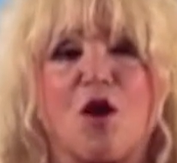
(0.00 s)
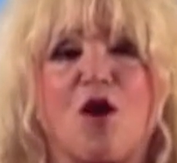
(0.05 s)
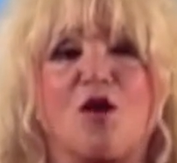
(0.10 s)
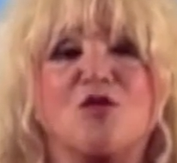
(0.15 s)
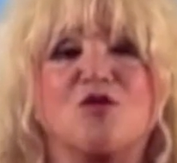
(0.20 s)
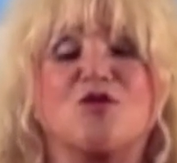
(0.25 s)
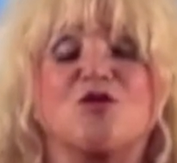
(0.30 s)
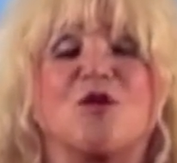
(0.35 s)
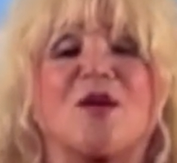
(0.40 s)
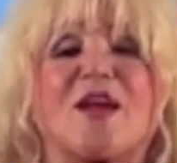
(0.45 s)

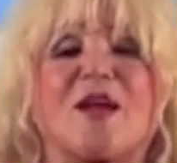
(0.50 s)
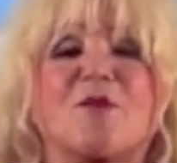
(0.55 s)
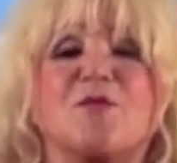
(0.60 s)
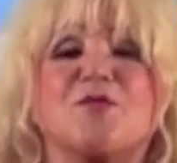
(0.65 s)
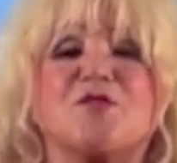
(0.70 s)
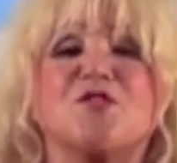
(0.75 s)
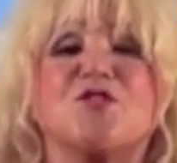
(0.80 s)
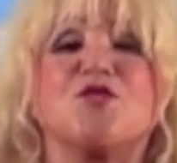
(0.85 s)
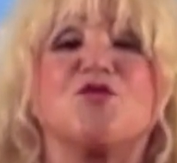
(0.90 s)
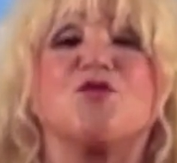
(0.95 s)
also
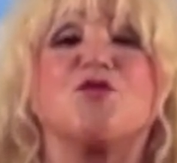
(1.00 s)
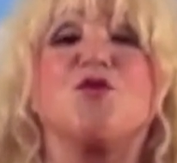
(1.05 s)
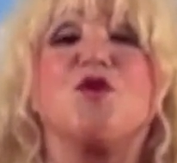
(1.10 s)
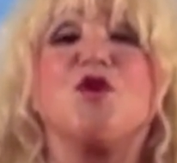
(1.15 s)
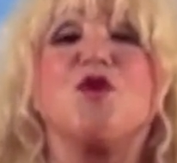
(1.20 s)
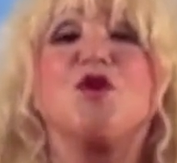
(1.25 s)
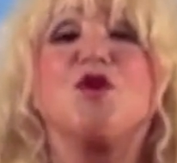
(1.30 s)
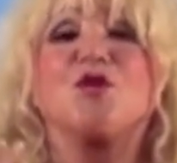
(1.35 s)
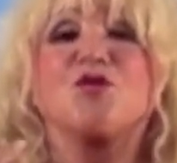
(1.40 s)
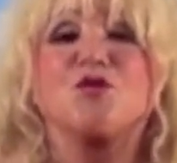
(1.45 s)
helps you
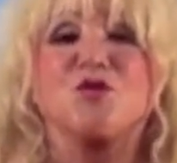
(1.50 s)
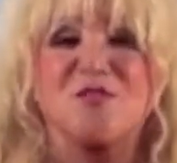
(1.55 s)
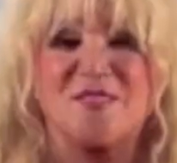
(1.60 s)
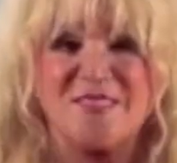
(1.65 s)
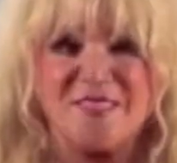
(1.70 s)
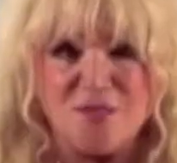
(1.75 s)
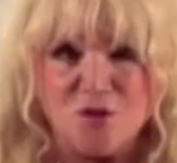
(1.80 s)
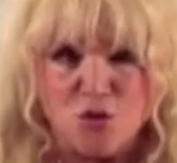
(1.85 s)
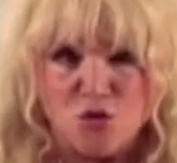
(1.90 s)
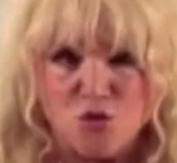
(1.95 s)
to
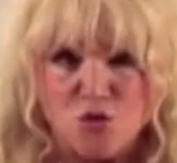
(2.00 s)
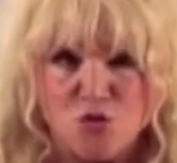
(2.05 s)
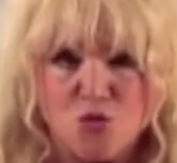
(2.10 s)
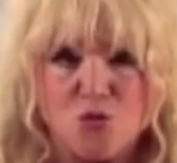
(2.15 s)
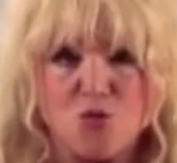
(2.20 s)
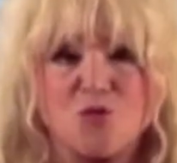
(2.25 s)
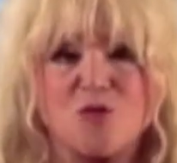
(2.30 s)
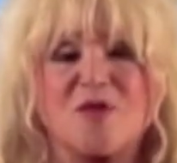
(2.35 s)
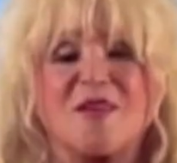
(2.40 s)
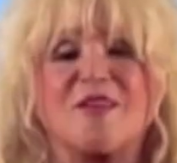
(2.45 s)
see the
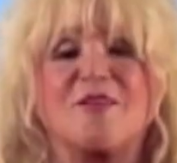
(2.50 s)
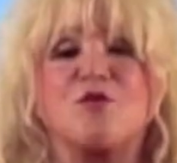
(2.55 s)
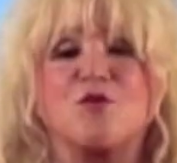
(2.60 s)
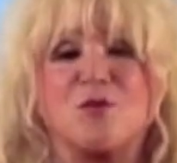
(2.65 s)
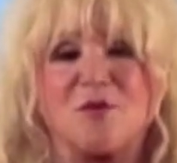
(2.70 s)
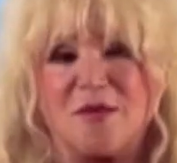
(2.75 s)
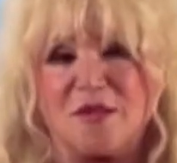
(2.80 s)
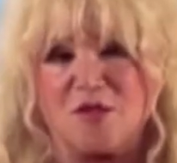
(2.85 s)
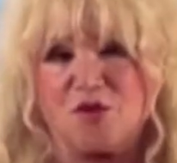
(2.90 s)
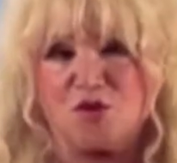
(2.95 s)
truth in
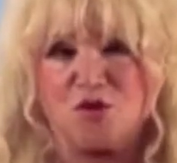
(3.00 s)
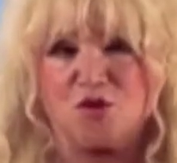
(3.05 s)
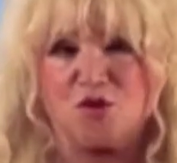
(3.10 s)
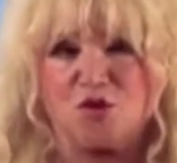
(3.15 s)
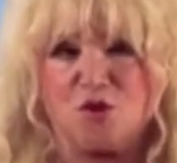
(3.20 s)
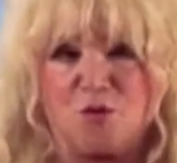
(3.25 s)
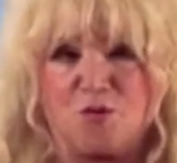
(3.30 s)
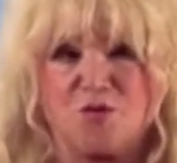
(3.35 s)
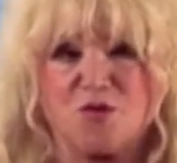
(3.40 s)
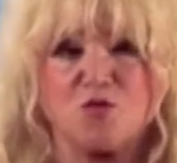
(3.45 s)
your
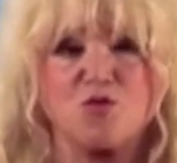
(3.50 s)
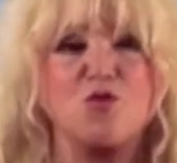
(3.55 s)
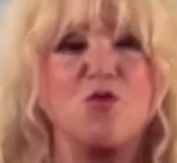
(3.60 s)
relationships.